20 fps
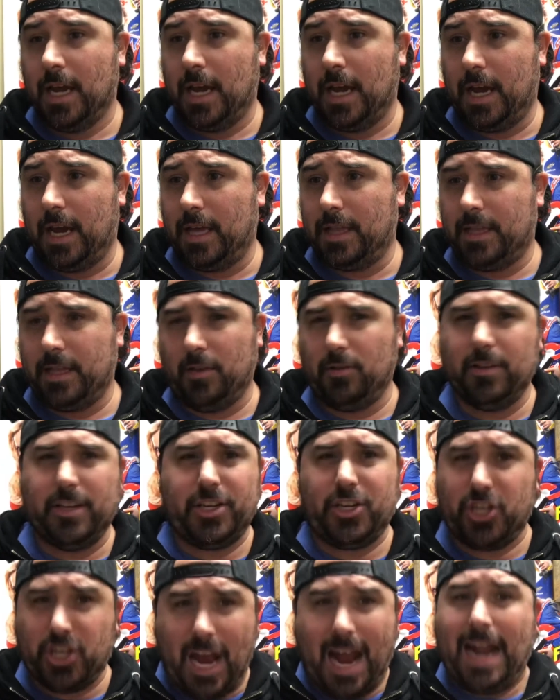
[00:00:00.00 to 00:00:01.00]
The only
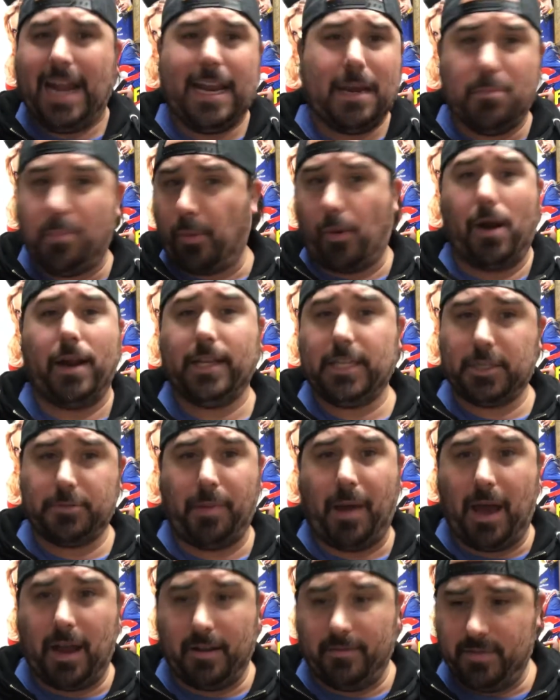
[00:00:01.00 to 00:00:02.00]
shining bright
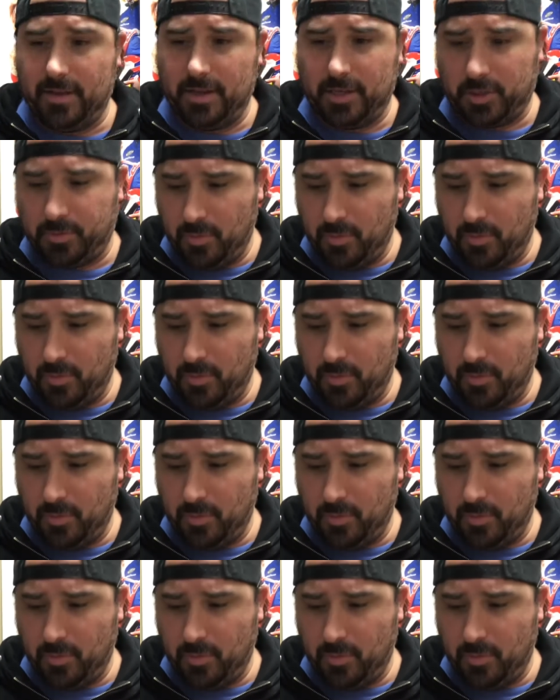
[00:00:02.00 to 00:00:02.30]
spot of this